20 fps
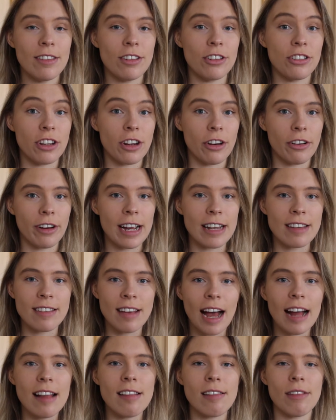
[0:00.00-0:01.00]
to generate
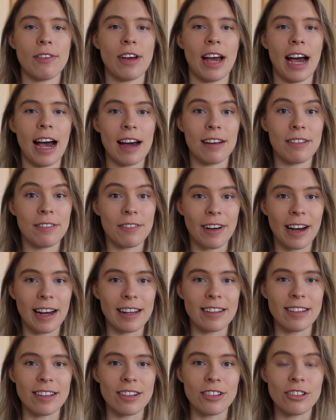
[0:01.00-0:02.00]
tons of card
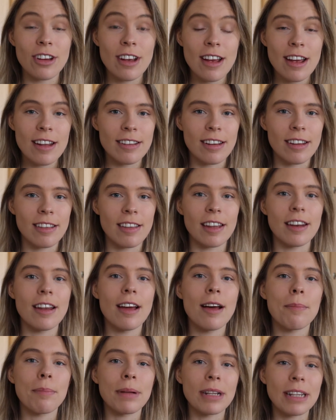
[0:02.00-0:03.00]
advantage, to
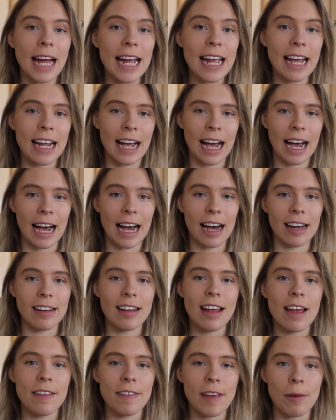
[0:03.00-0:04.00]
then play a
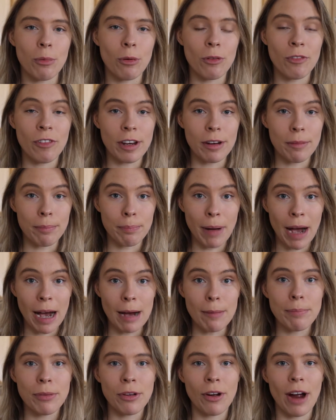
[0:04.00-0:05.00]
card that will then
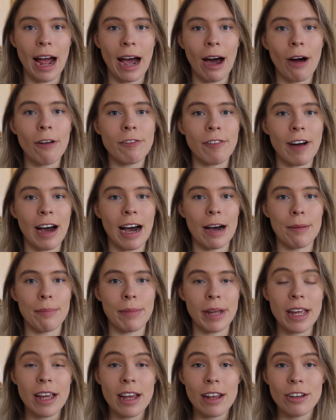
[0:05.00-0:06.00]
pump your elf
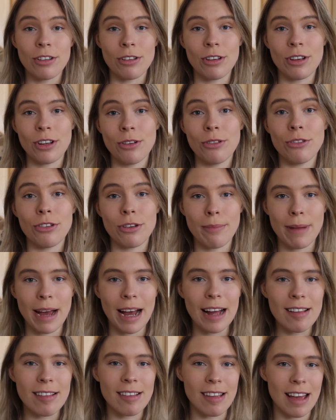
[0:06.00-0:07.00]
army to huge
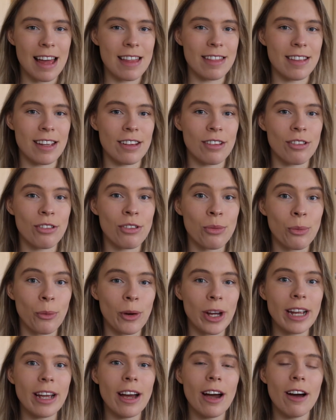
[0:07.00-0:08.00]
amounts and then
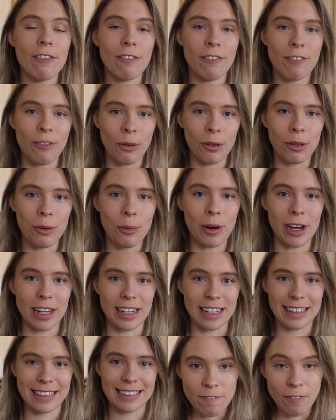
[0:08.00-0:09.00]
swing for the
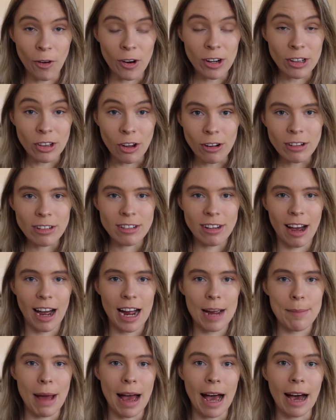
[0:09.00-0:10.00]
win. For a long
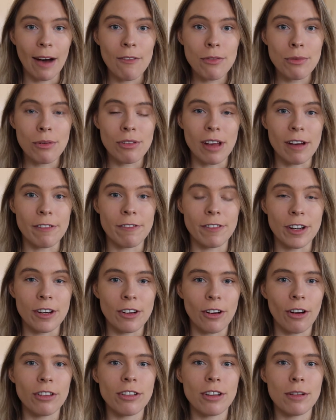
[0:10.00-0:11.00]
time, Elves was a
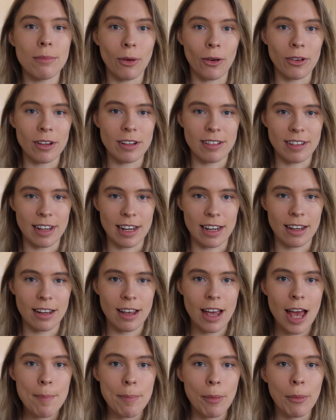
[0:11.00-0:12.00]
forgotten modern deck,
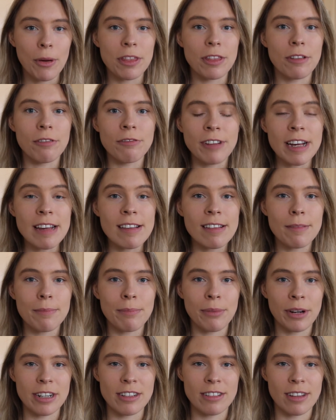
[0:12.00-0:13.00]
but with the
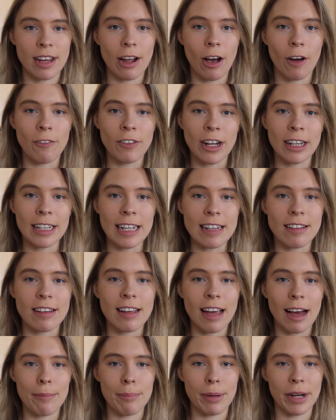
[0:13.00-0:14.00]
recent printing of
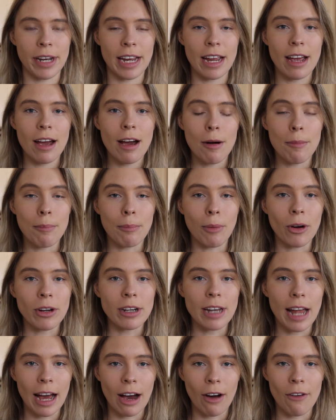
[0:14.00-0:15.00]
Collected Company,
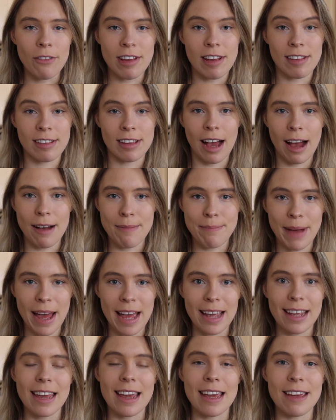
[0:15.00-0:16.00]
Modern Elves has come
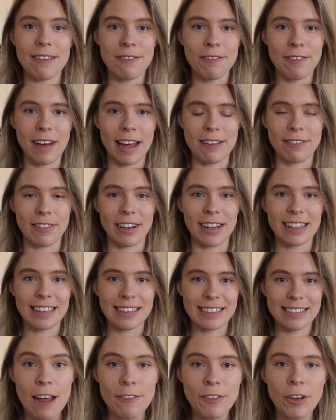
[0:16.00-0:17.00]
back in favour.
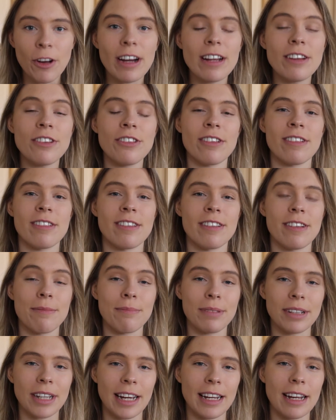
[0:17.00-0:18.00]
If you're interested
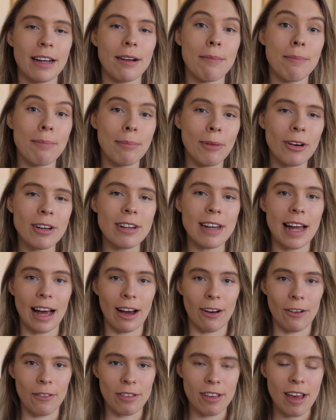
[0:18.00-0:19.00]
in playing Modern
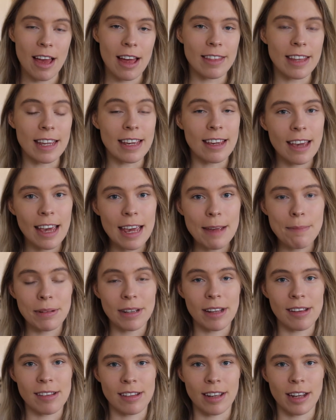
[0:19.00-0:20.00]
Elves, then keep
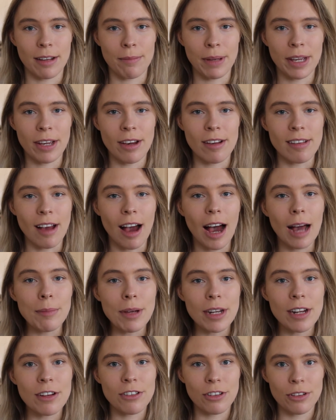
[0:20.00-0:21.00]
listening because
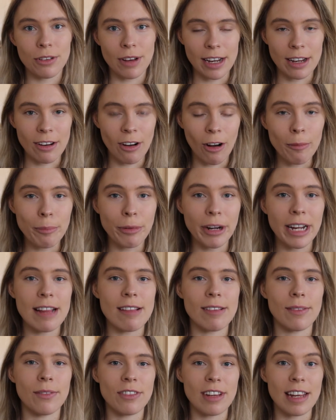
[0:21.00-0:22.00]
I'm going to do a
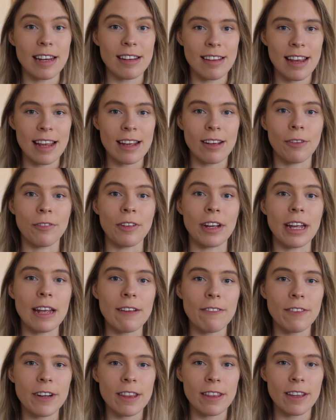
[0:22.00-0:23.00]
comprehensive deck tech of
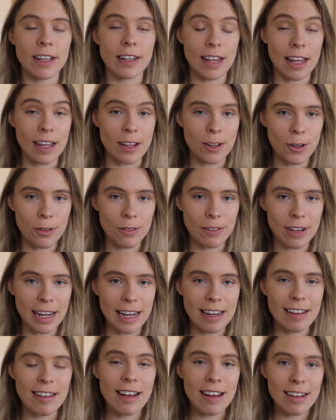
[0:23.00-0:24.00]
everything that you
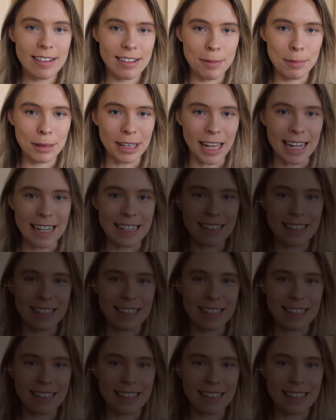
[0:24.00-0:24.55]
need to play